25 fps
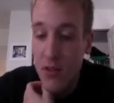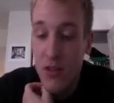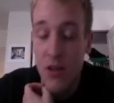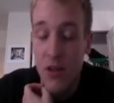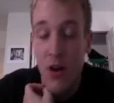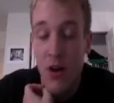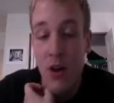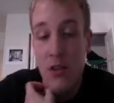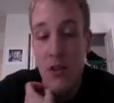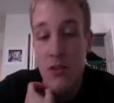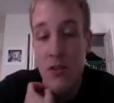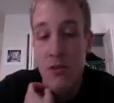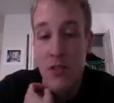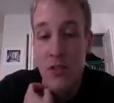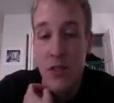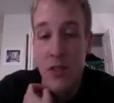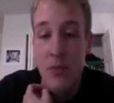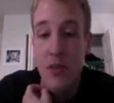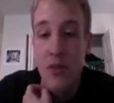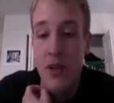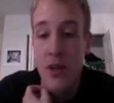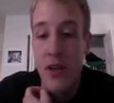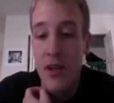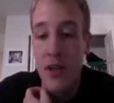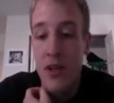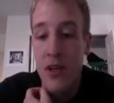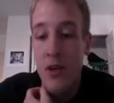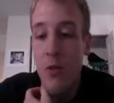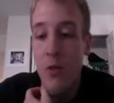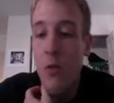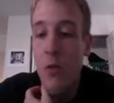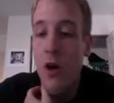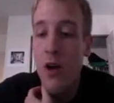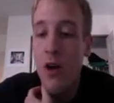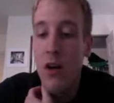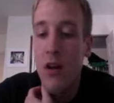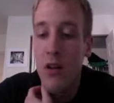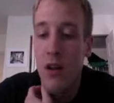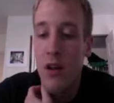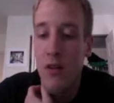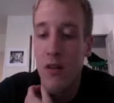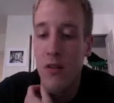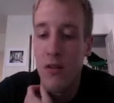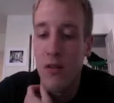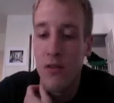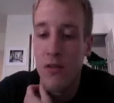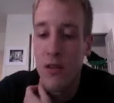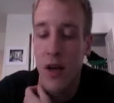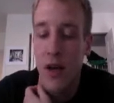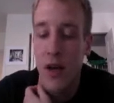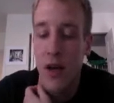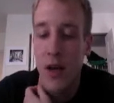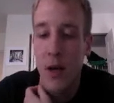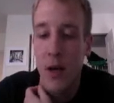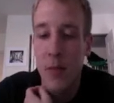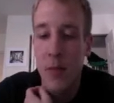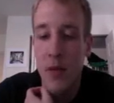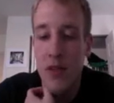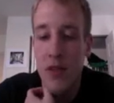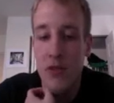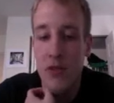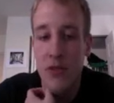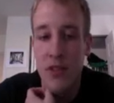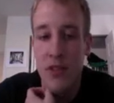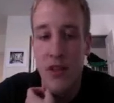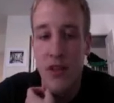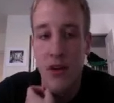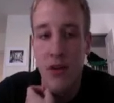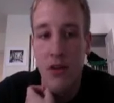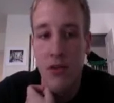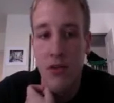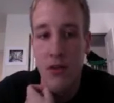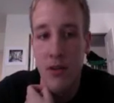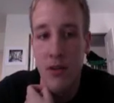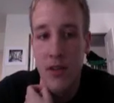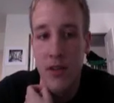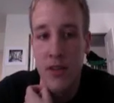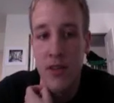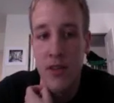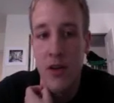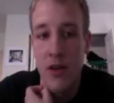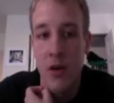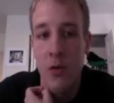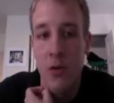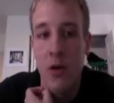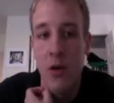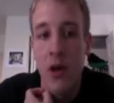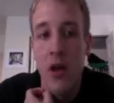you're also depleting your water levels intracellularly. So